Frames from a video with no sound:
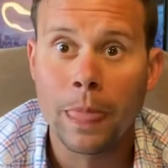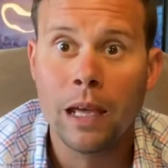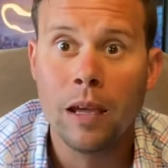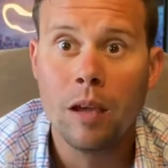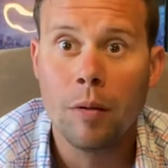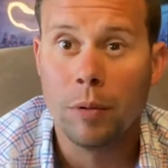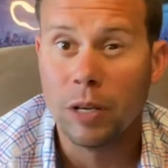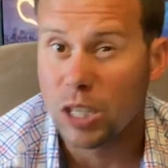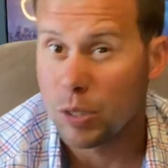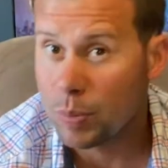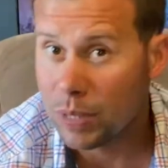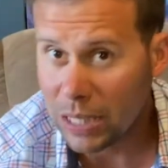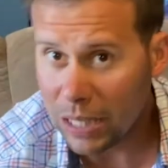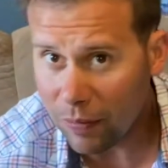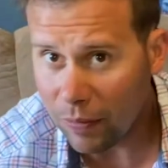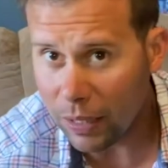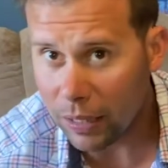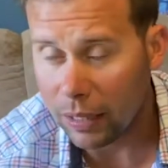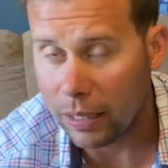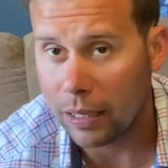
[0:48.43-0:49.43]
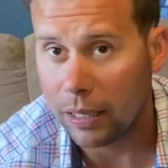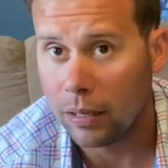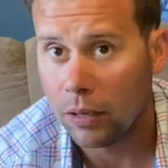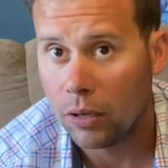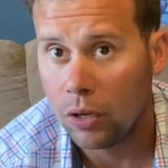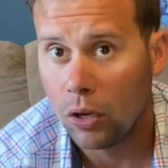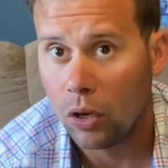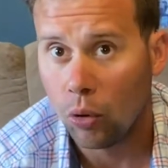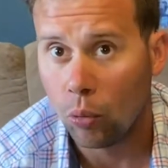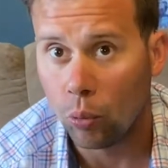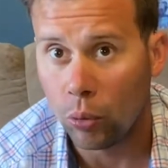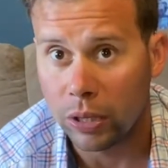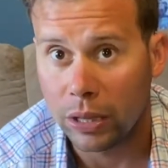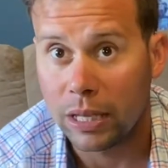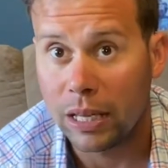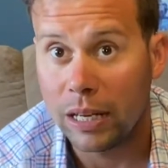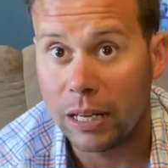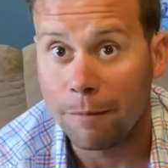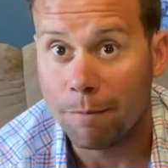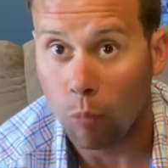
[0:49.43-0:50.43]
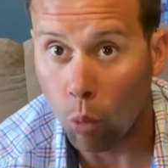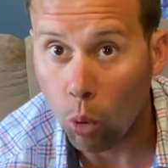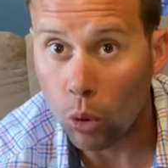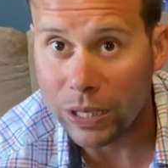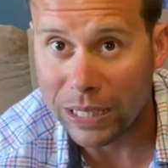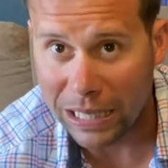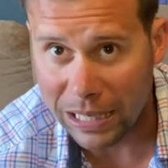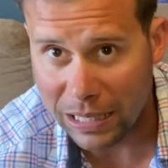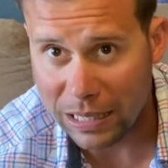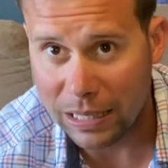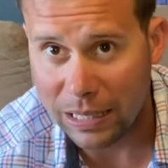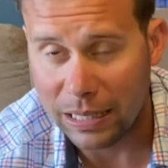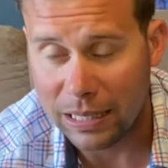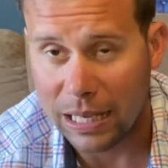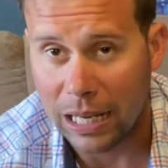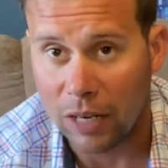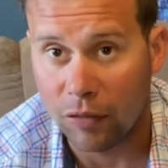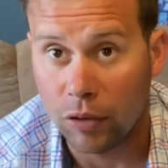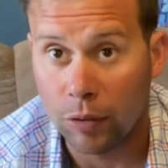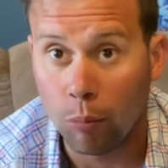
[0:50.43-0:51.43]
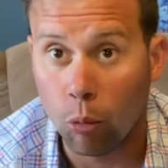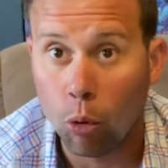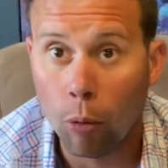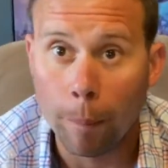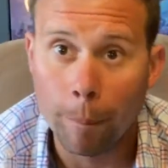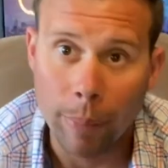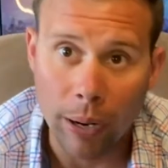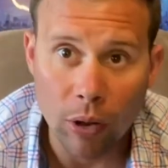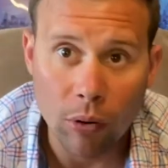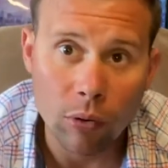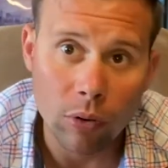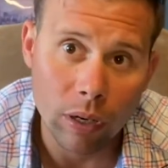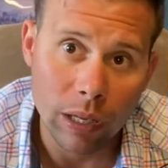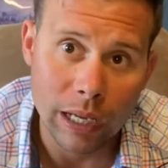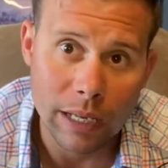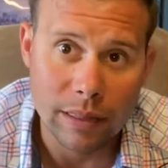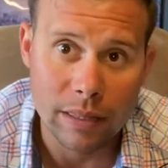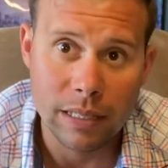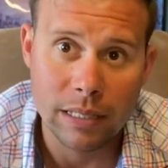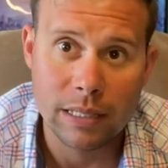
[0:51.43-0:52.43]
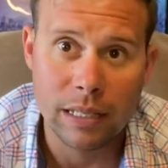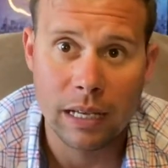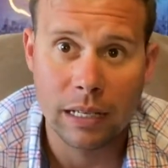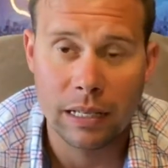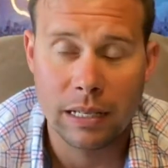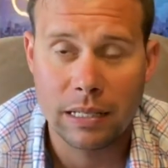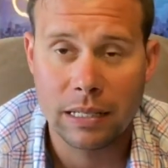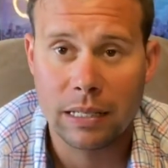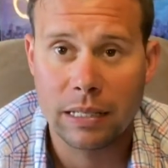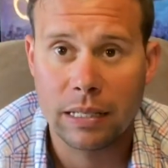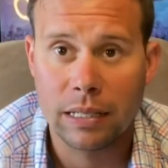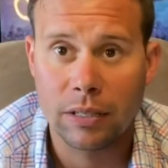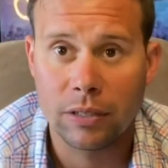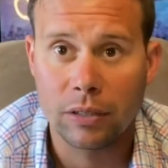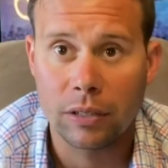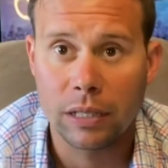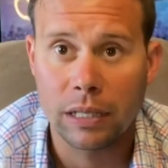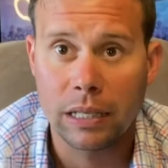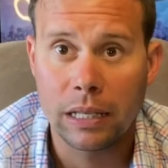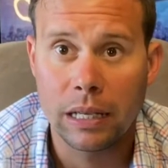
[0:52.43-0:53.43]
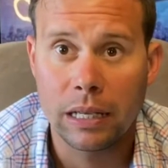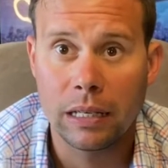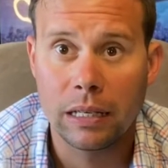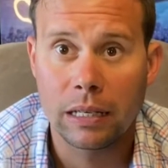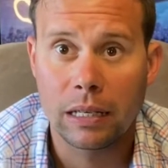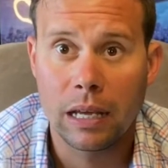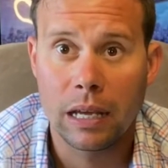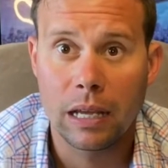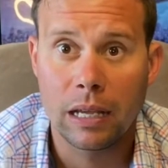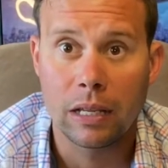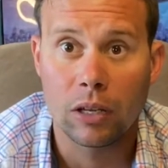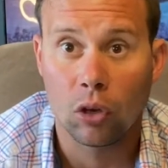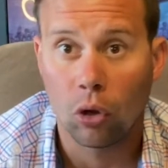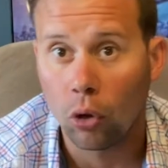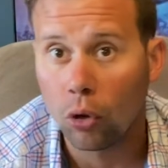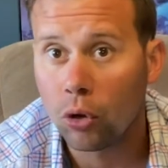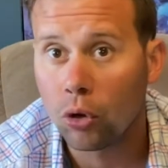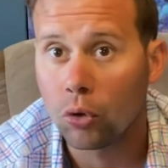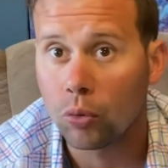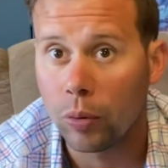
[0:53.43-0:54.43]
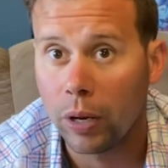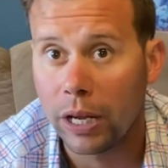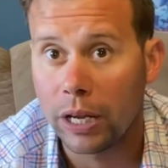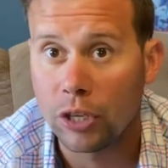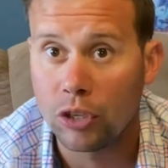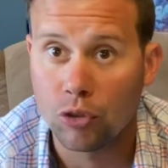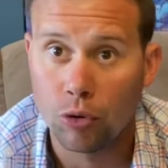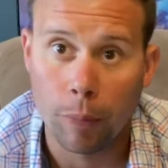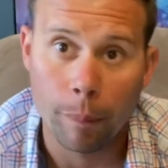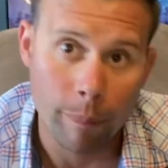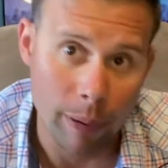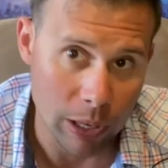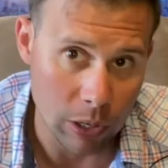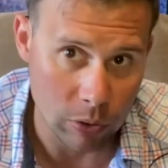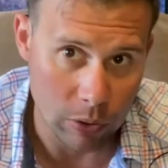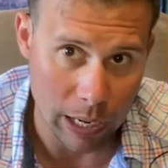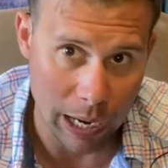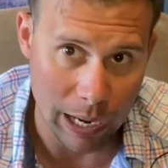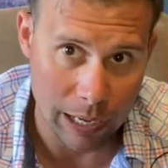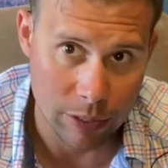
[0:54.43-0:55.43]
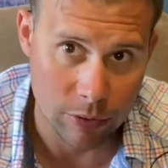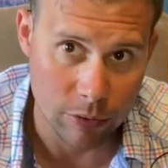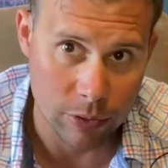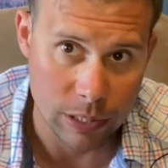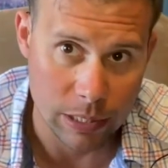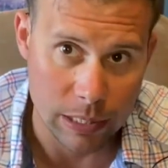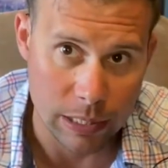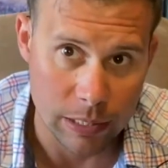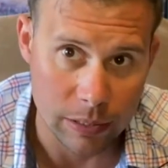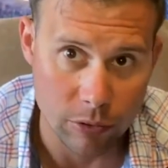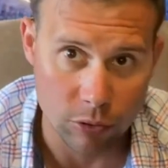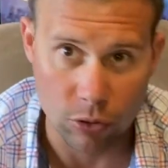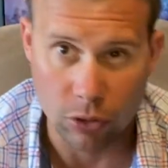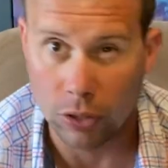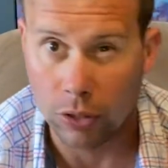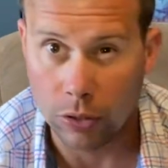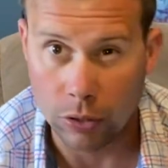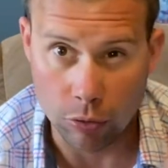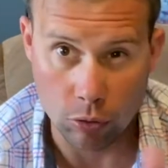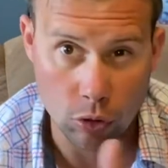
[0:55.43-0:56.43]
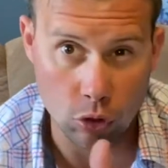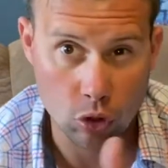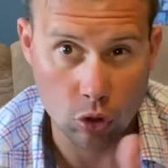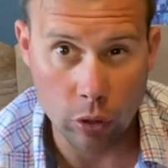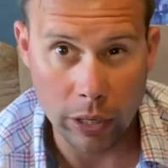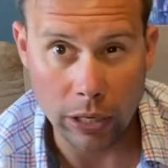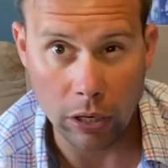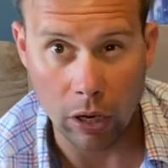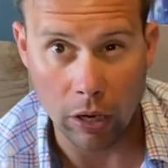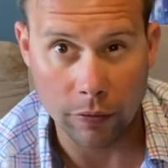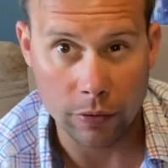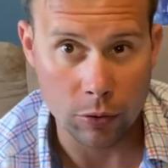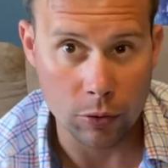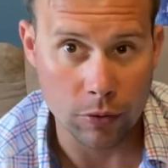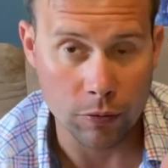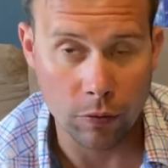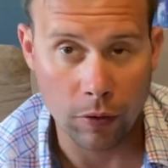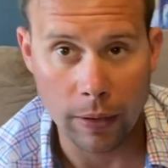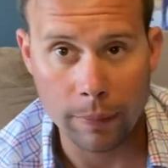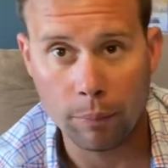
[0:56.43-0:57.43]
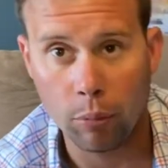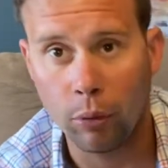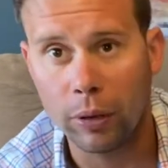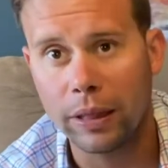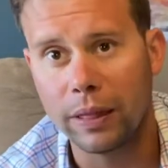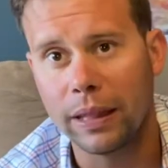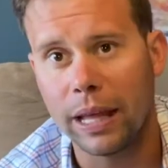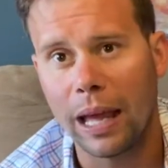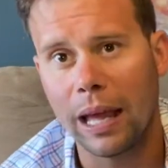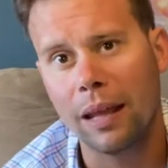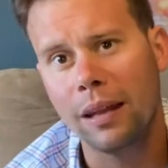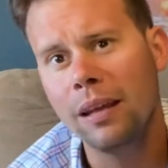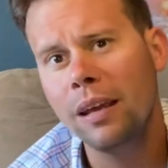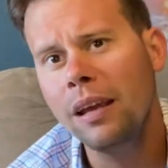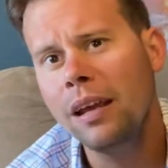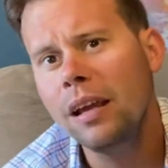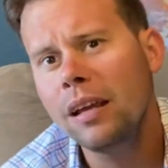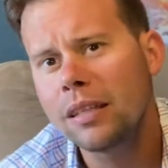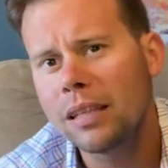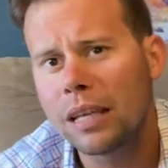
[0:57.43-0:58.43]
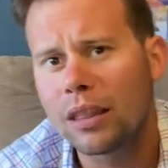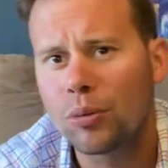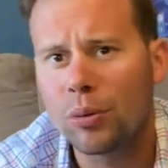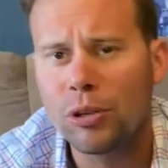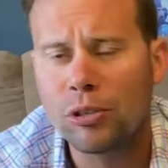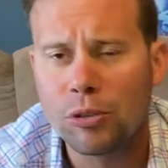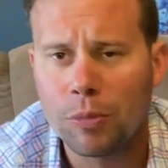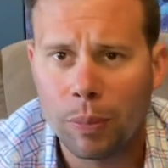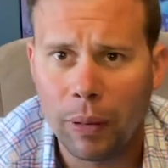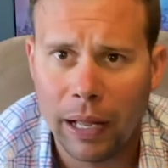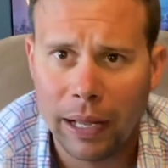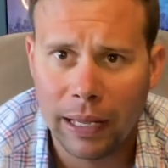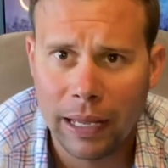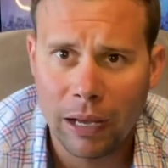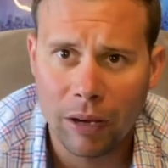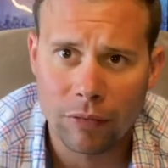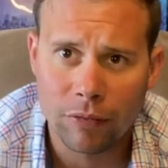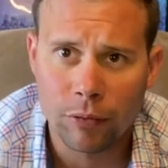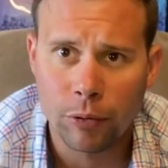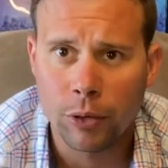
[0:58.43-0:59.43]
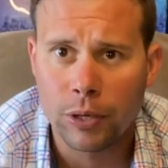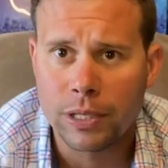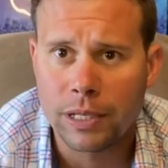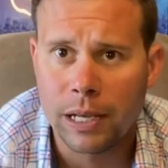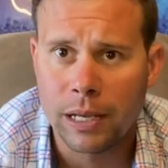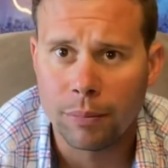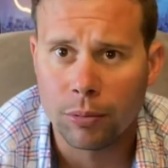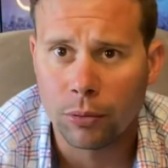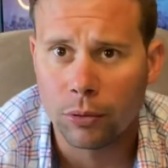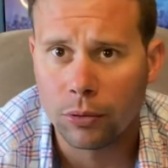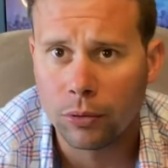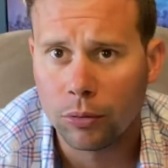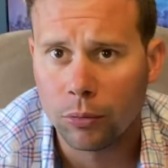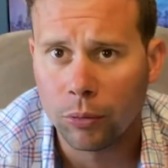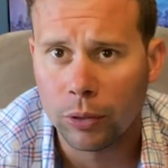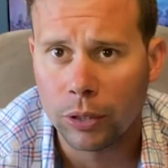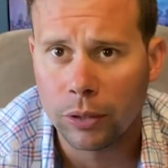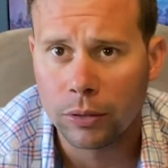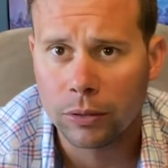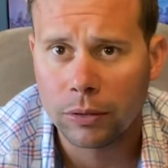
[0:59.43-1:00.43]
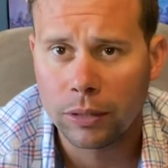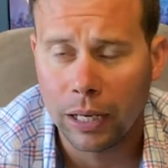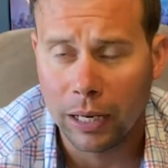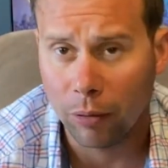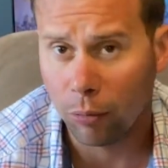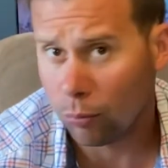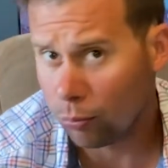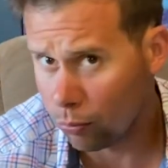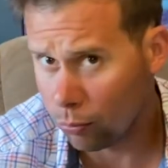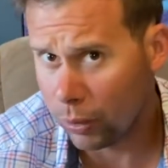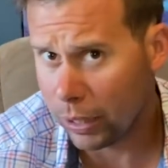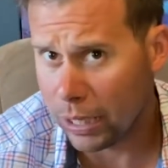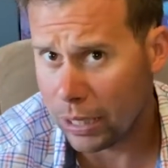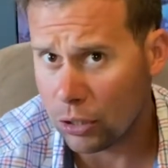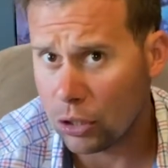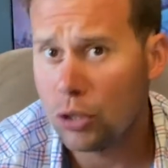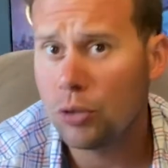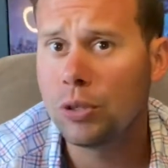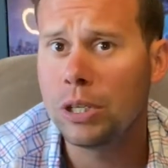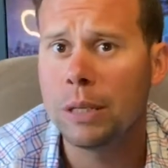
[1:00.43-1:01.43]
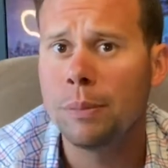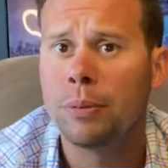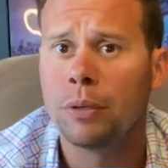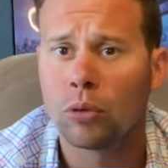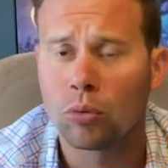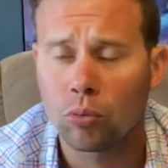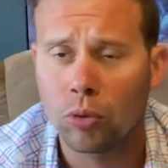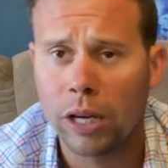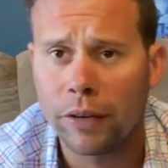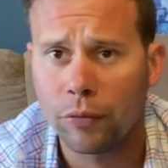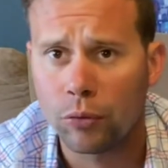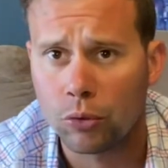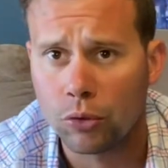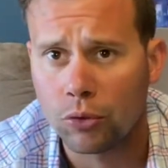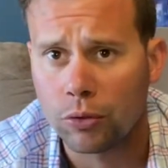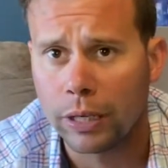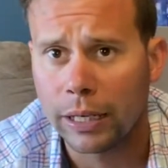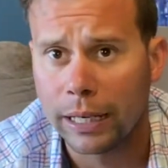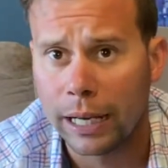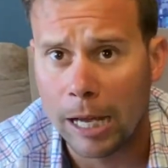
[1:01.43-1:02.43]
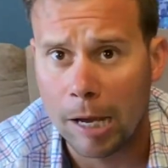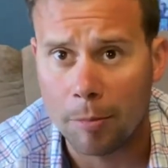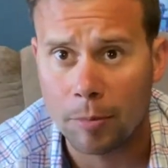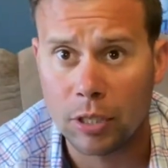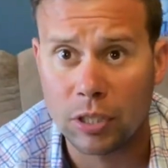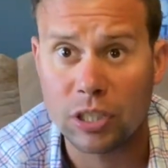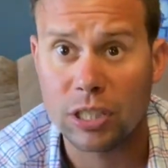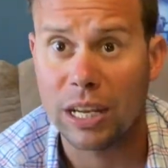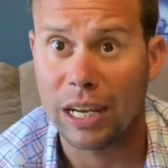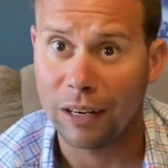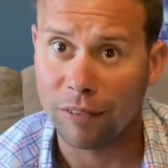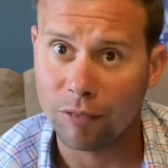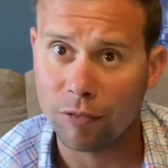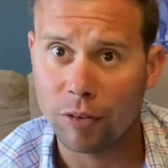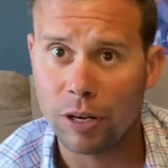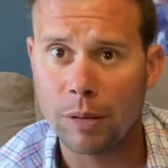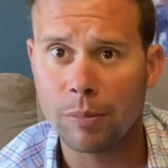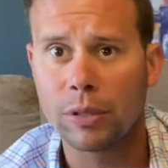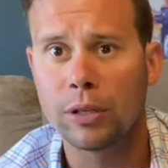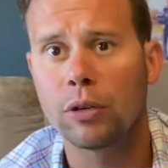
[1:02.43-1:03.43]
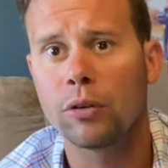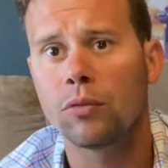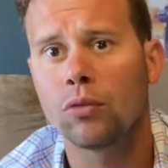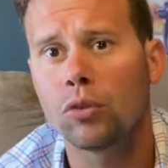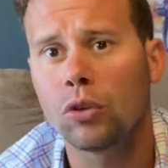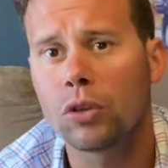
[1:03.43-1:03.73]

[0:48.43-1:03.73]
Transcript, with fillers: But specifically with getting more distance out of it, more barrel length does not necessarily indicate longer range or better accuracy. There's a there's a trade-off. There's a fine point in that. Take 300 Blackout for example, where I don't want to get too deep into rifles right now, but just to kind of frame the overall